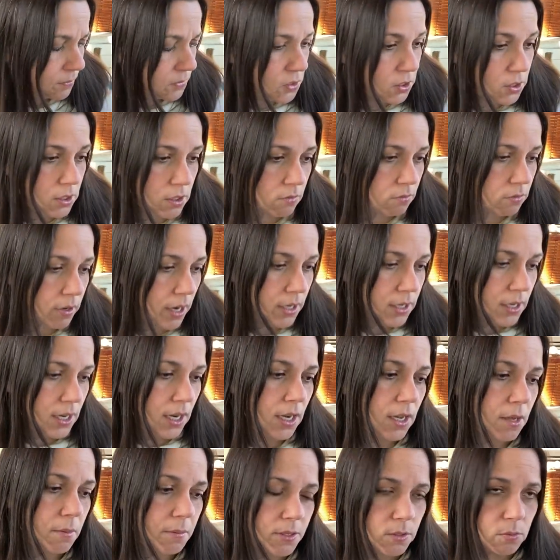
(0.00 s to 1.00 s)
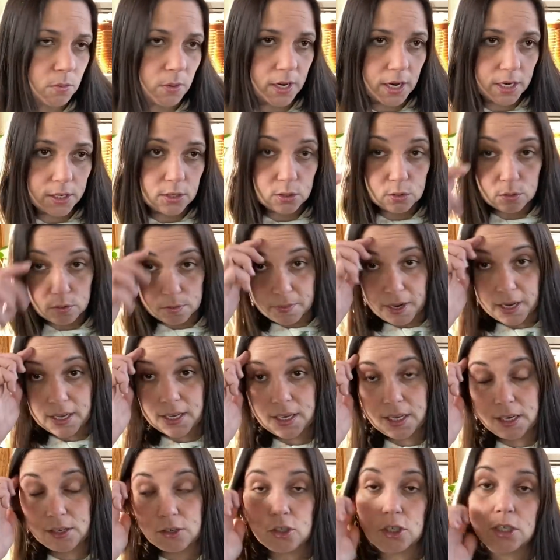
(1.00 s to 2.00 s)
Just the red gingham is what I do in my
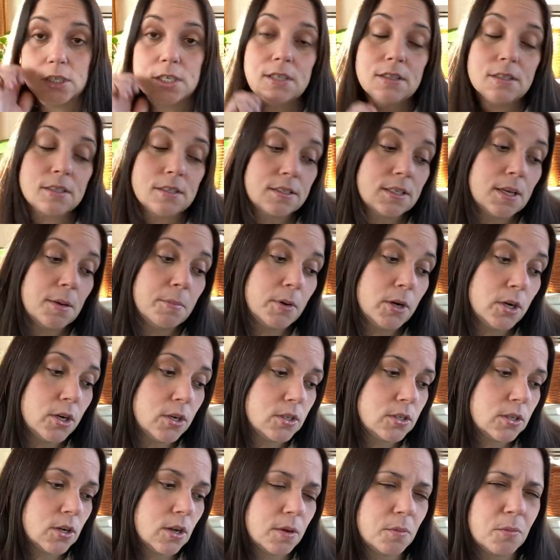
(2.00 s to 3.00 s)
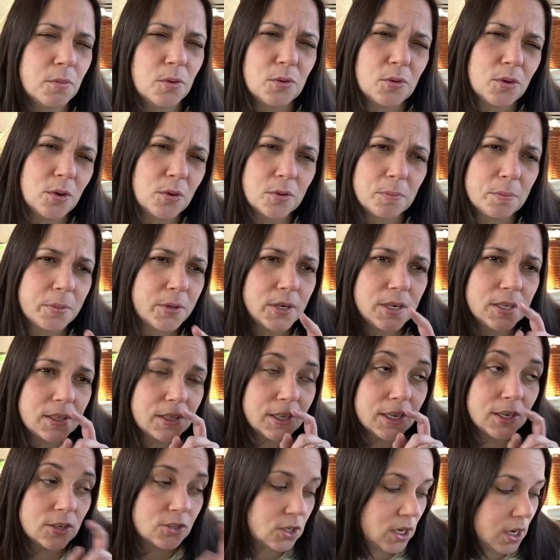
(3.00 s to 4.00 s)
kitchen in the summer. So I won't go put it in
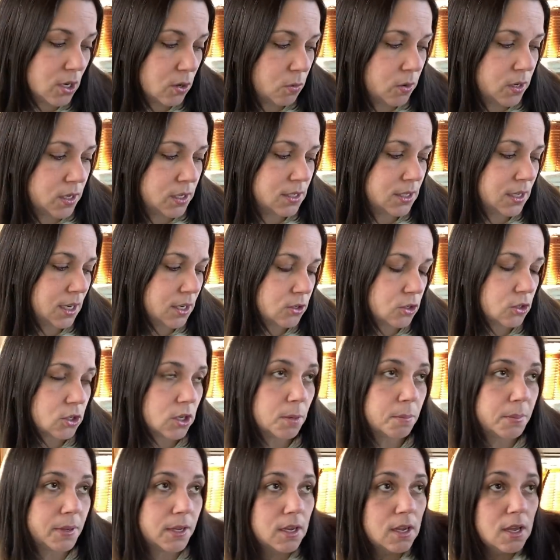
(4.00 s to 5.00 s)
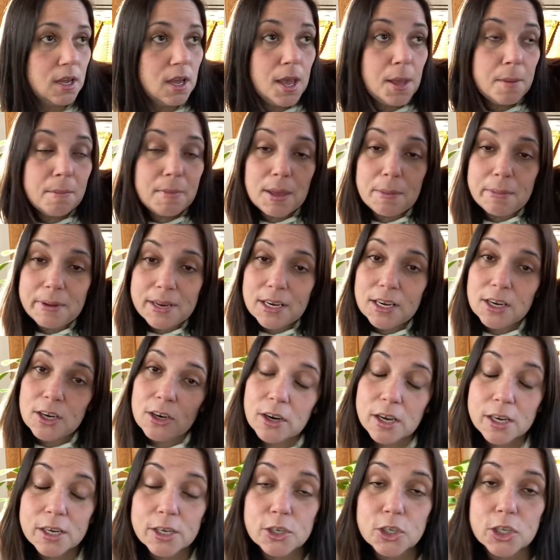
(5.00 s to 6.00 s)
the kitchen. I don't want it to get dirty, but maybe in here
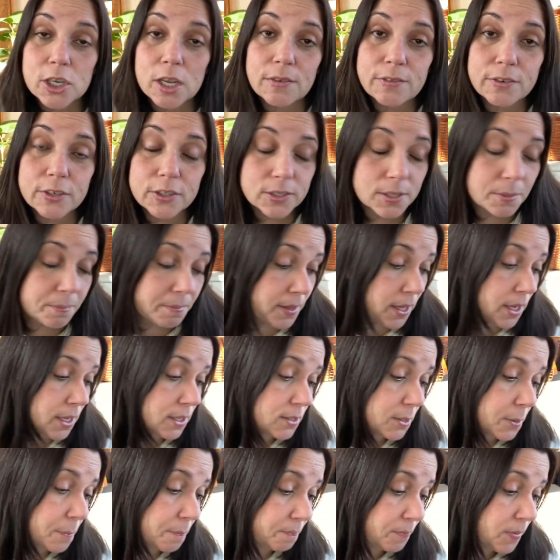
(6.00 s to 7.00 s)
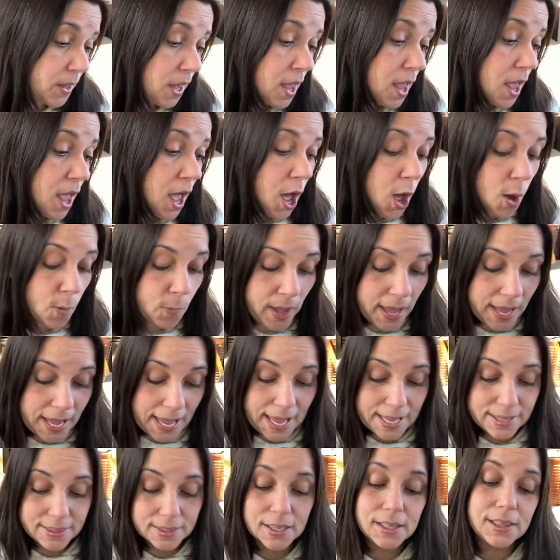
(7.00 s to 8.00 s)
on a shelf or something. So, okay.
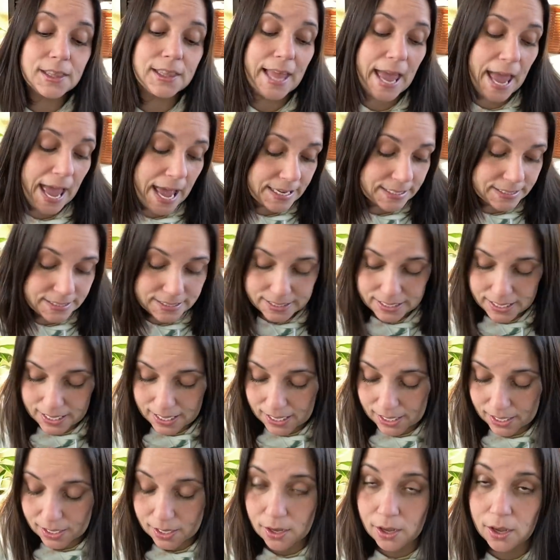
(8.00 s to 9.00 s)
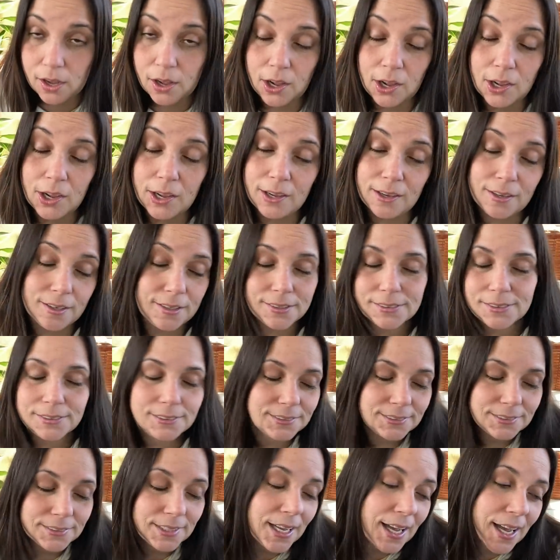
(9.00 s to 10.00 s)
And the last thing,
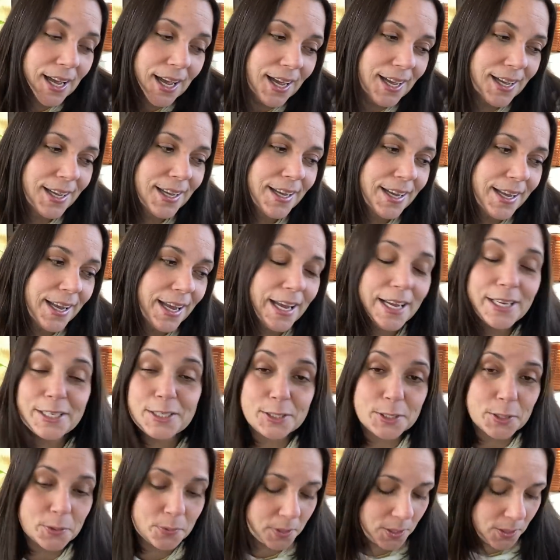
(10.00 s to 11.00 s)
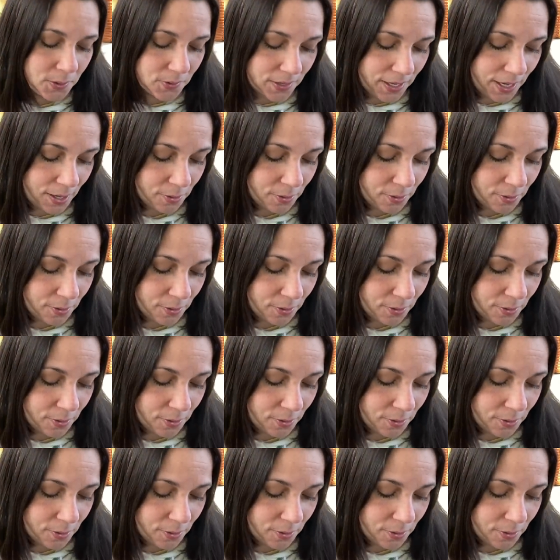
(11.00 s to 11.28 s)
oh, it's so cute.